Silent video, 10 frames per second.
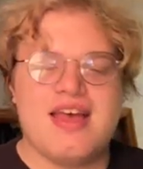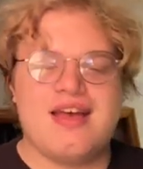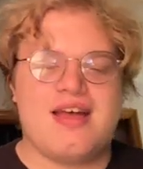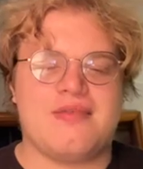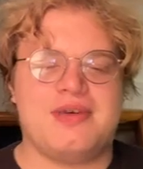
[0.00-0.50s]

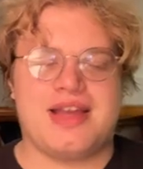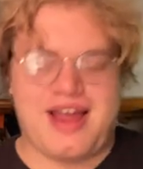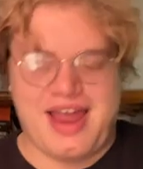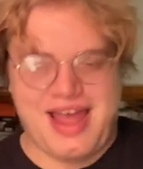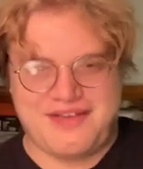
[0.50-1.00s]
And I'm like, I
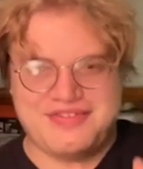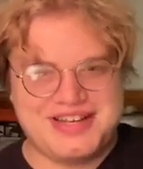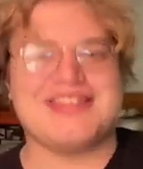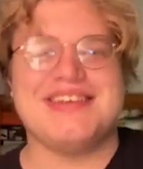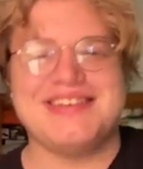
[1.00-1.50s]
have to
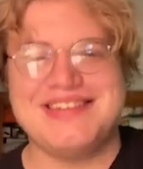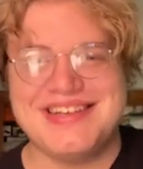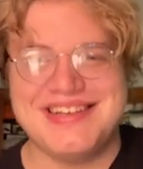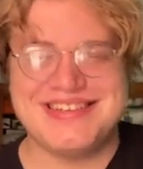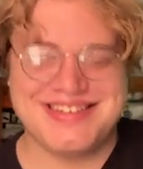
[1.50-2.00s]
get this.
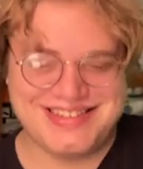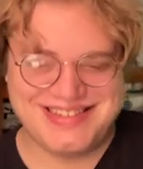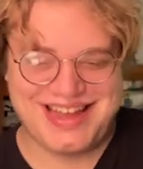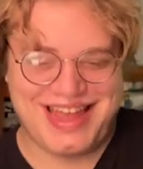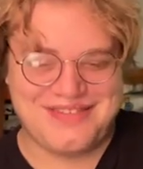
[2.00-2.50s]

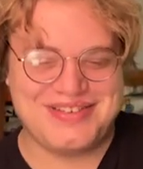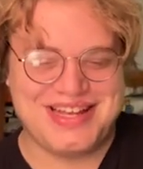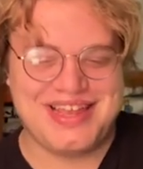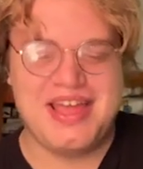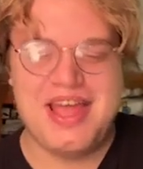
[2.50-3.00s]
I have to get it.